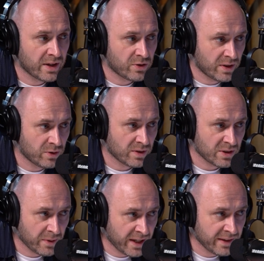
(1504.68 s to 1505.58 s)
are trying to
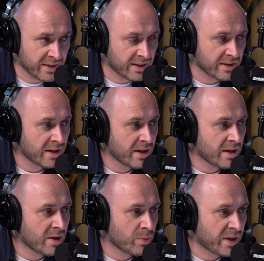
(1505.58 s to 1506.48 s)
explain that
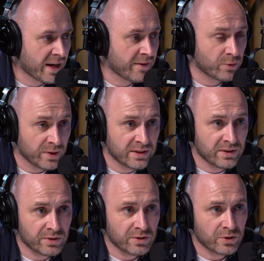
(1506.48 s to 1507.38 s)
we have
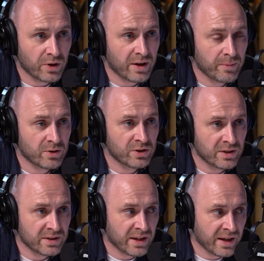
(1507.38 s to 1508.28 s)
reasons to talk about
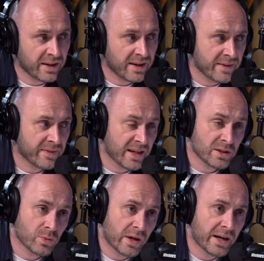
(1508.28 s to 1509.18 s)
genocide, and
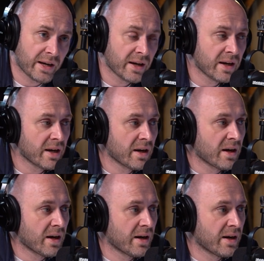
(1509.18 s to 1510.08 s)
that's why.
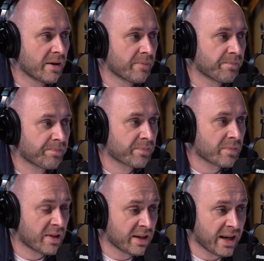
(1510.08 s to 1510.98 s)

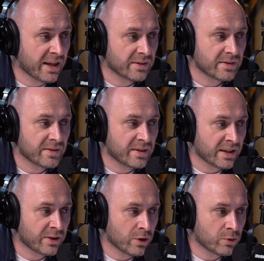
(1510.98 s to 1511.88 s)
Then again,
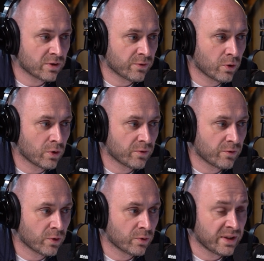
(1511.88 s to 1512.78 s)
that goes
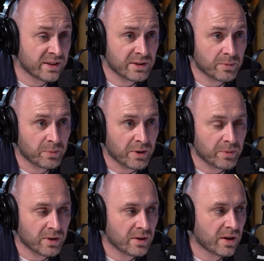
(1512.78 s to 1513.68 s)
for reasonable
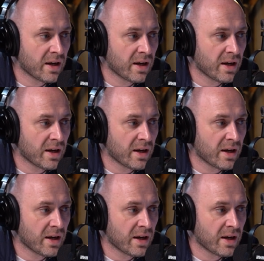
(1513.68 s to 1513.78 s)
people.